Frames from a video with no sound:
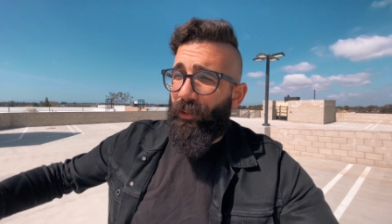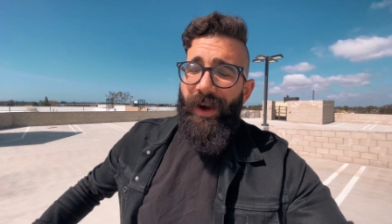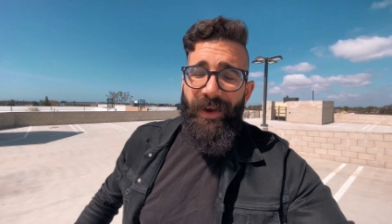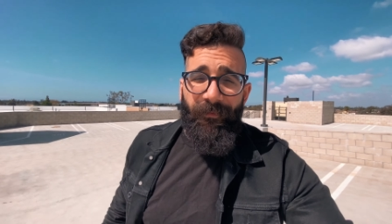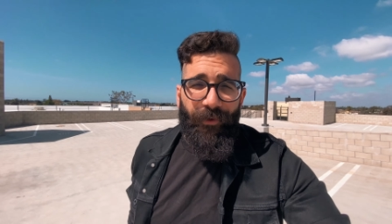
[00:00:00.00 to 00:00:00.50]

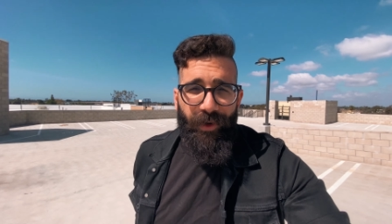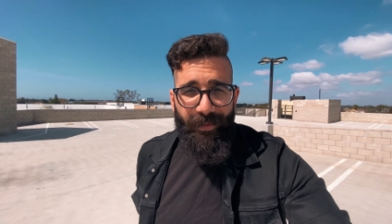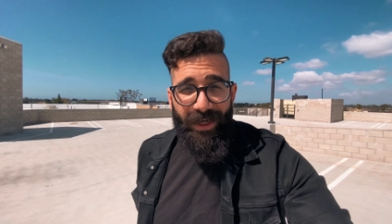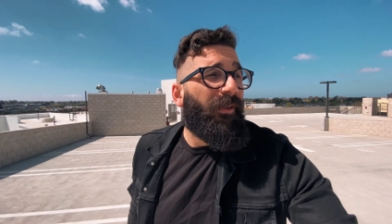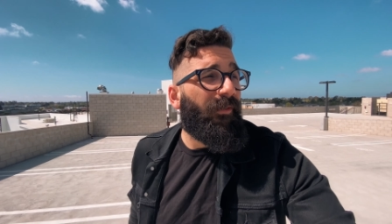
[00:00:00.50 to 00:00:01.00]
right in front of
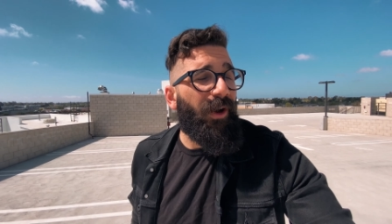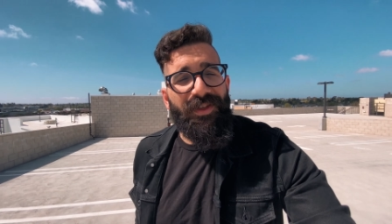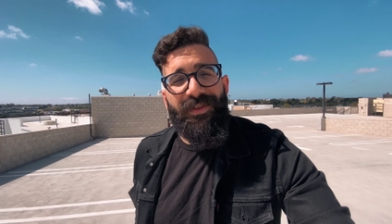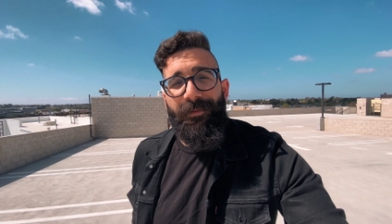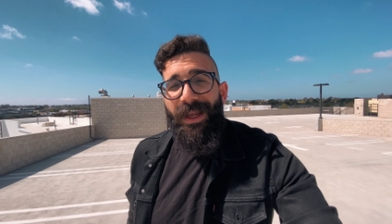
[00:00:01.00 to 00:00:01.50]
me. For
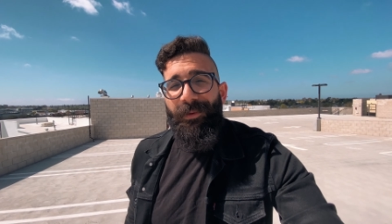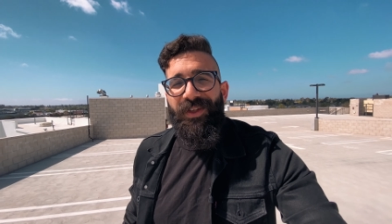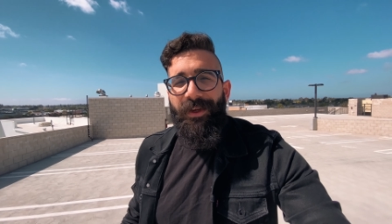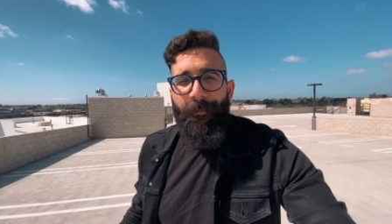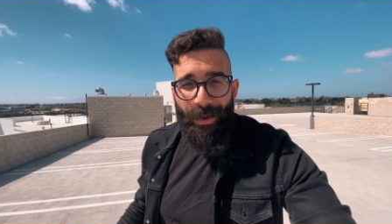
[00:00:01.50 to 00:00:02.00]
us to be able
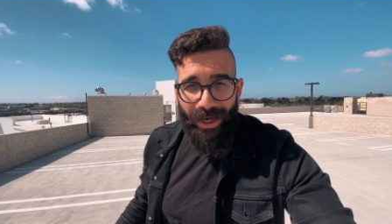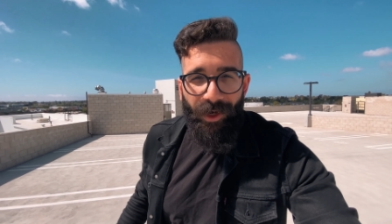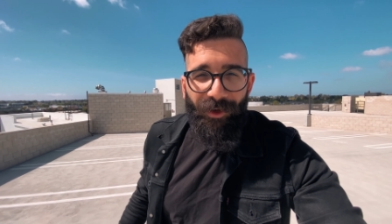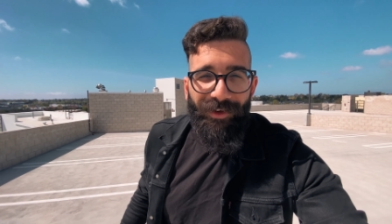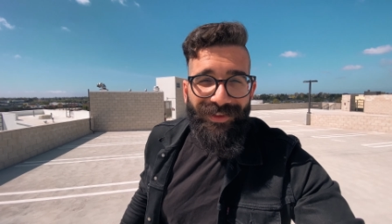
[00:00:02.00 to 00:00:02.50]
to
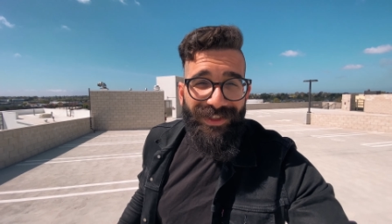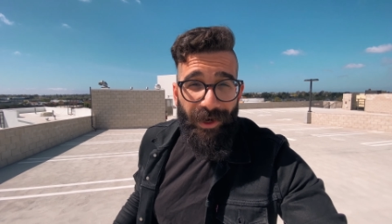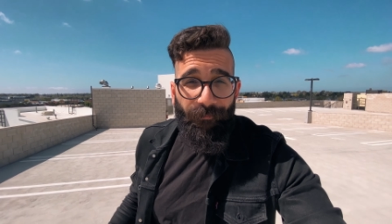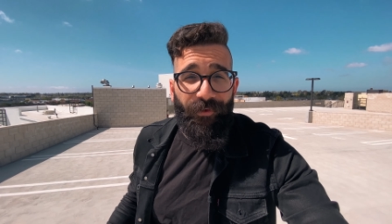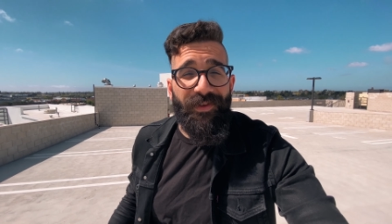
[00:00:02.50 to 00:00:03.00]
compare the
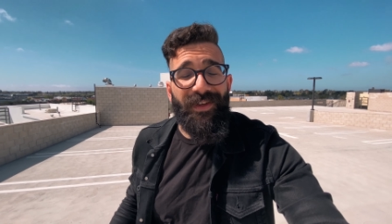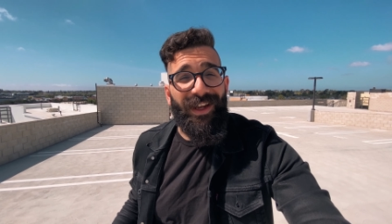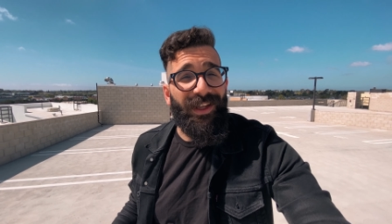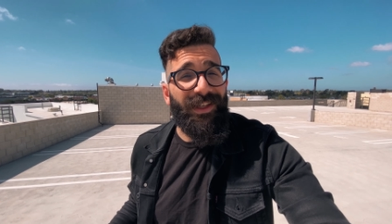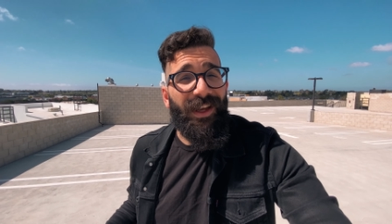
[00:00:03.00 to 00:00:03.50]
difference
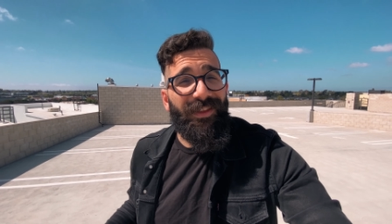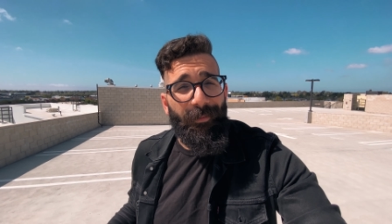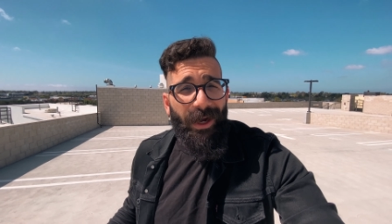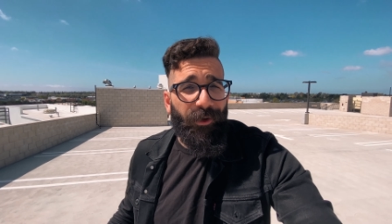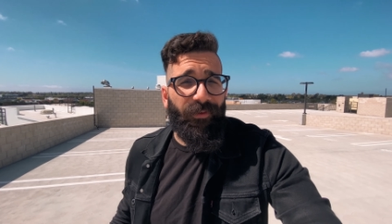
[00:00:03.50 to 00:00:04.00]
in the
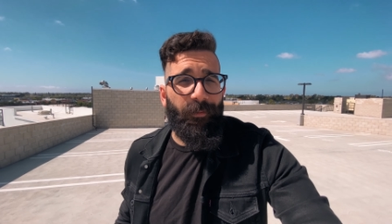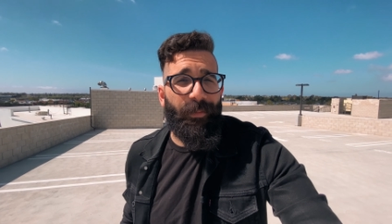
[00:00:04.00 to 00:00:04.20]
microphone